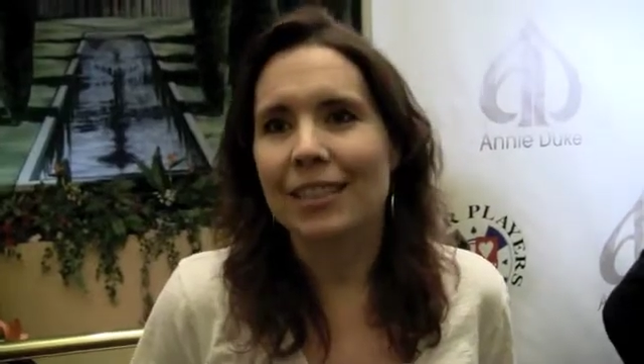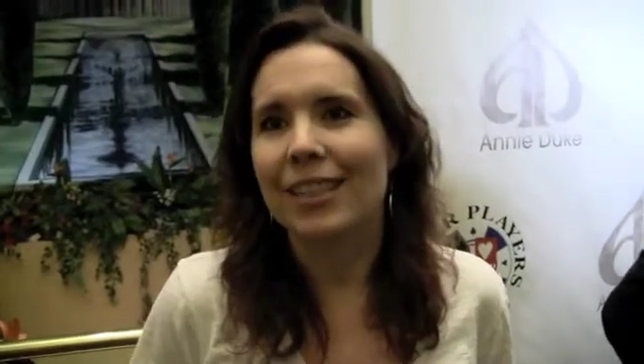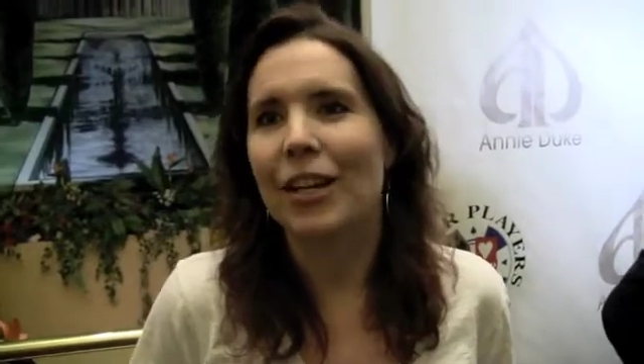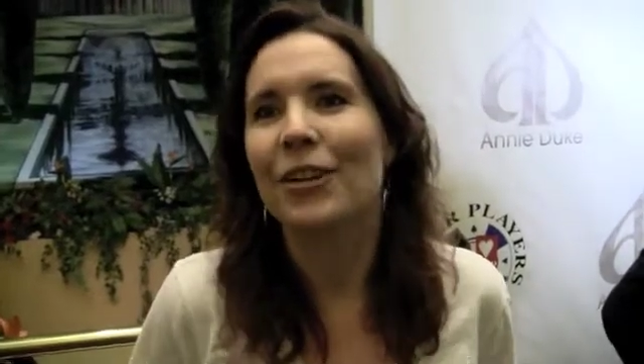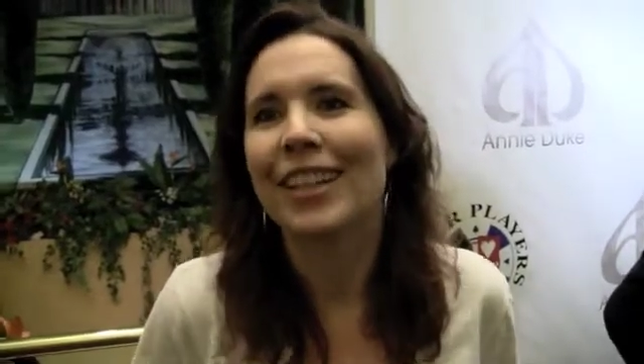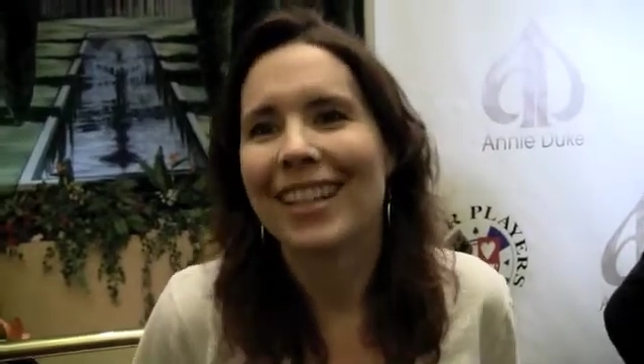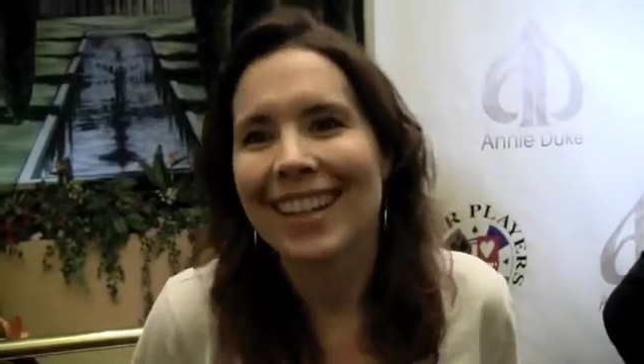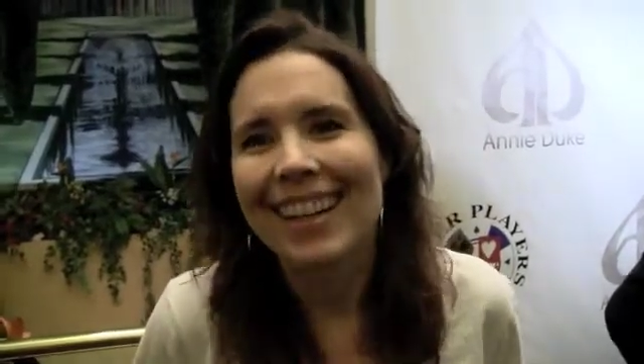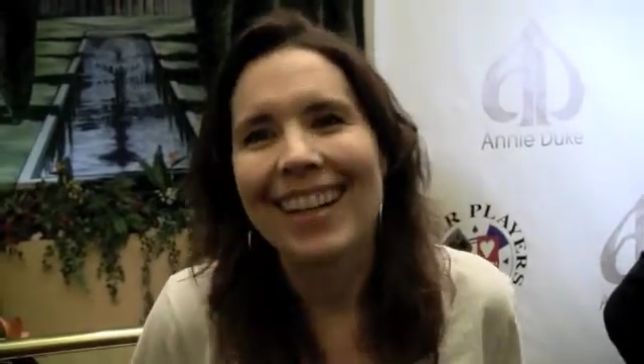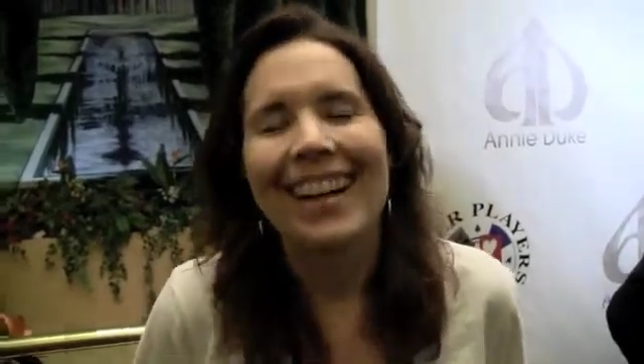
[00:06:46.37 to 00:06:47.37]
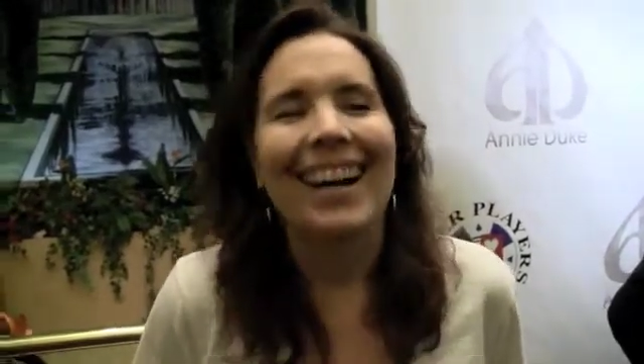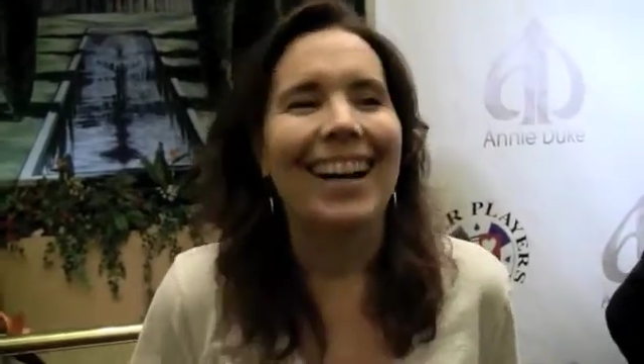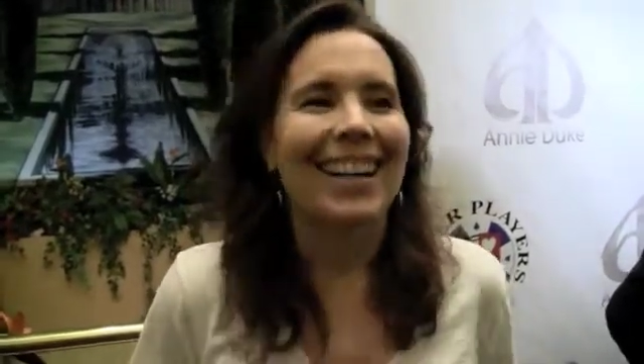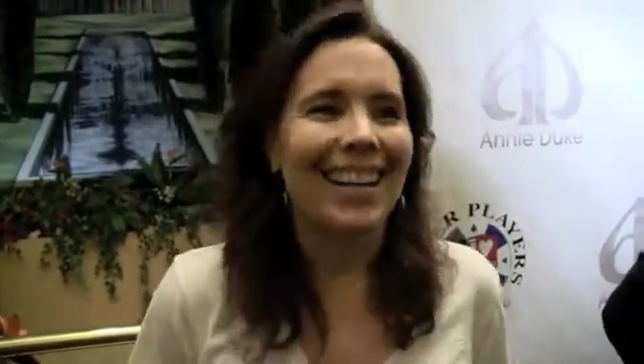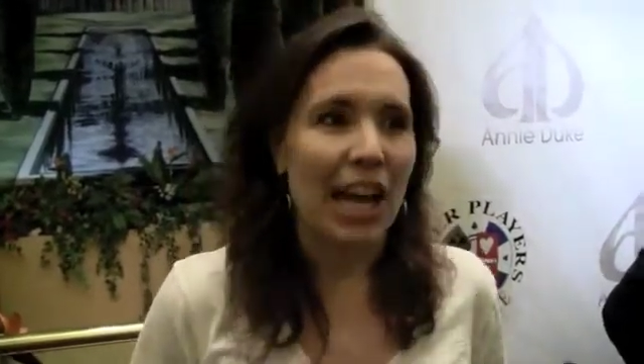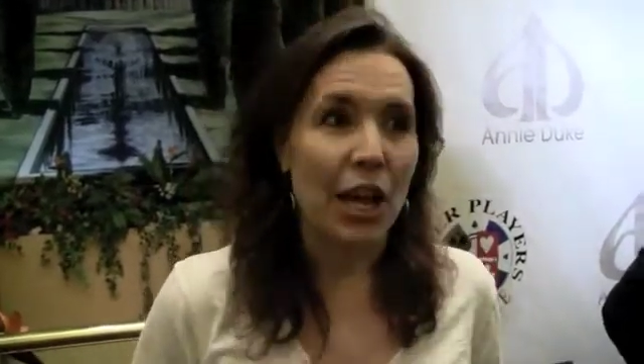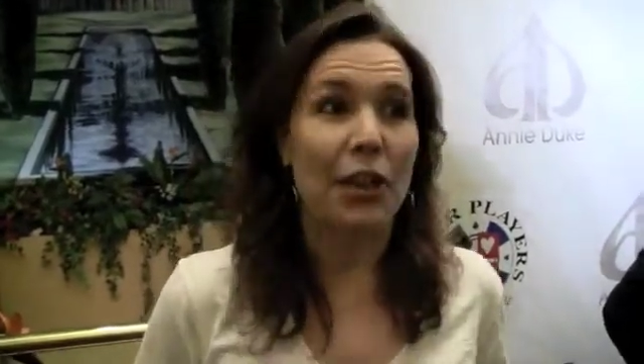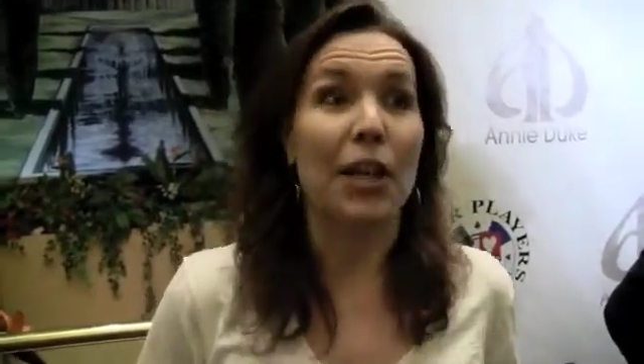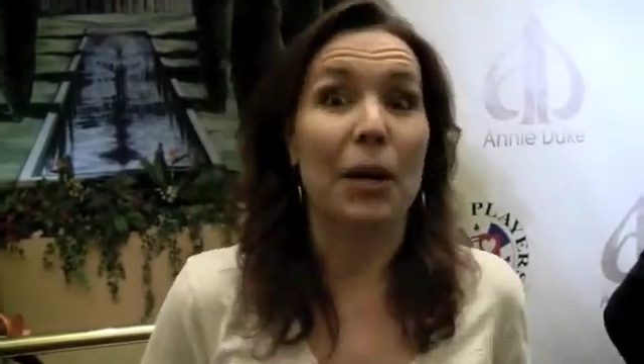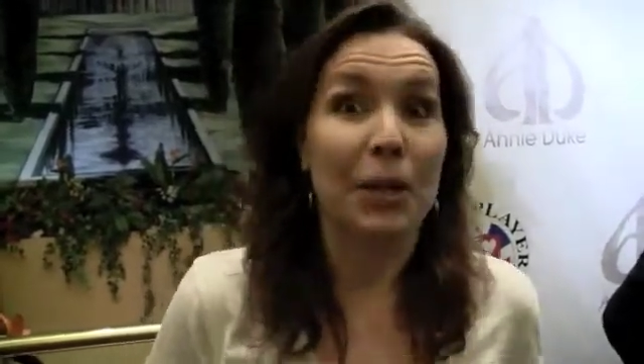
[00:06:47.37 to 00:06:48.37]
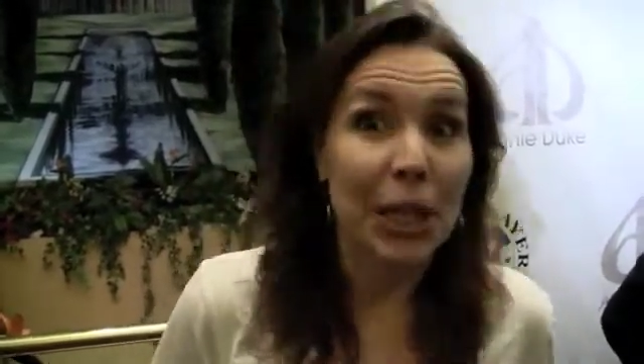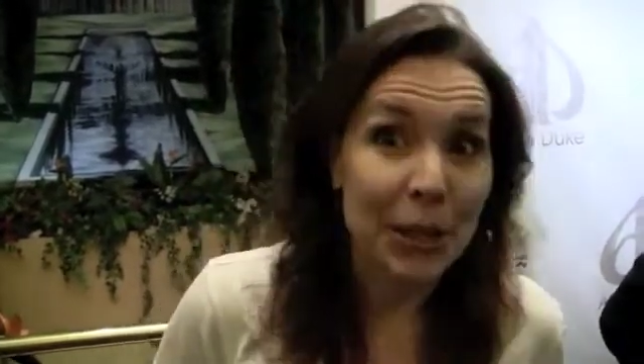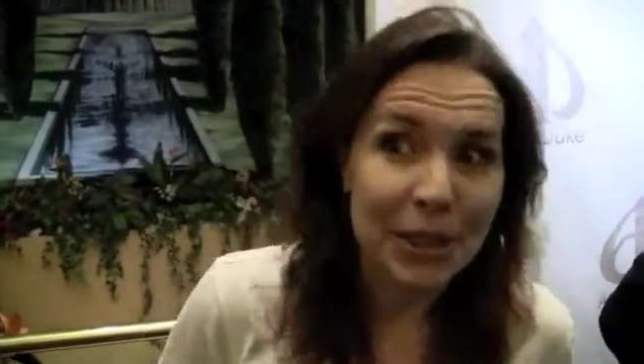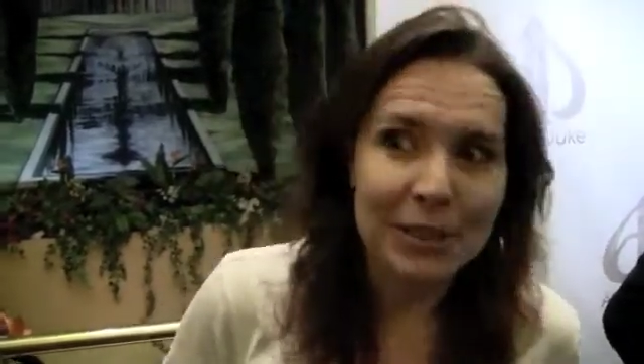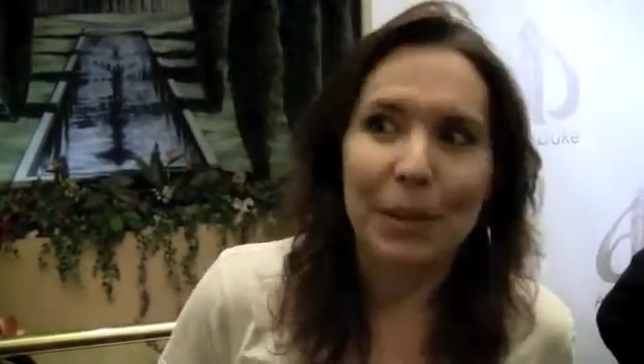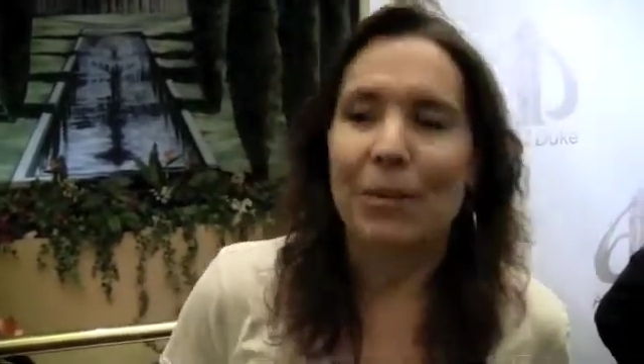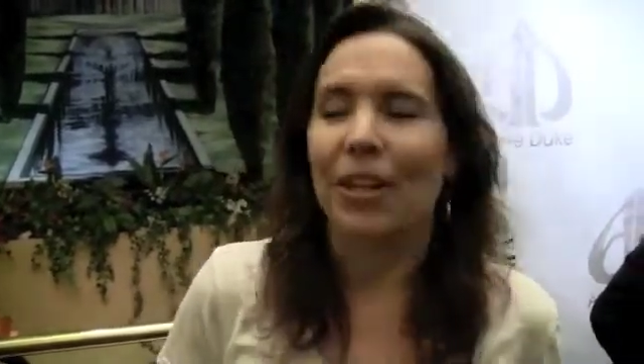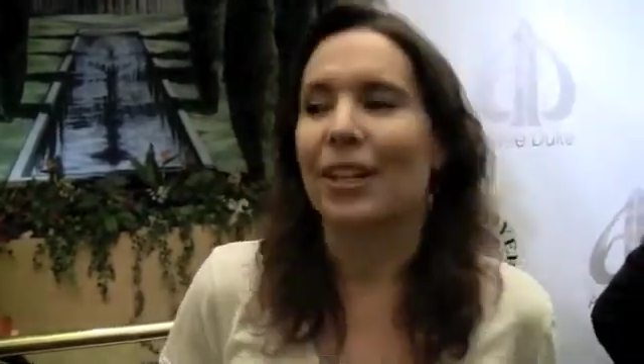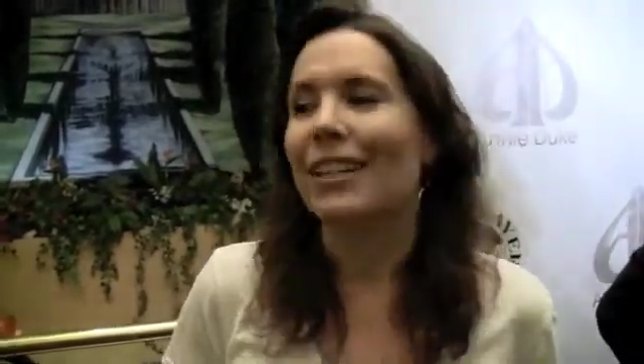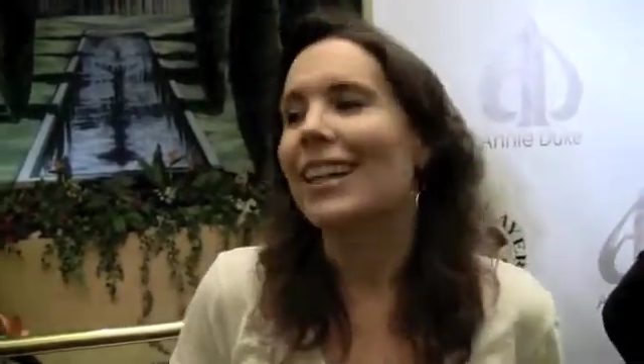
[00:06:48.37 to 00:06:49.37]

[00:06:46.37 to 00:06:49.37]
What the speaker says: So I think I would know he's my brother.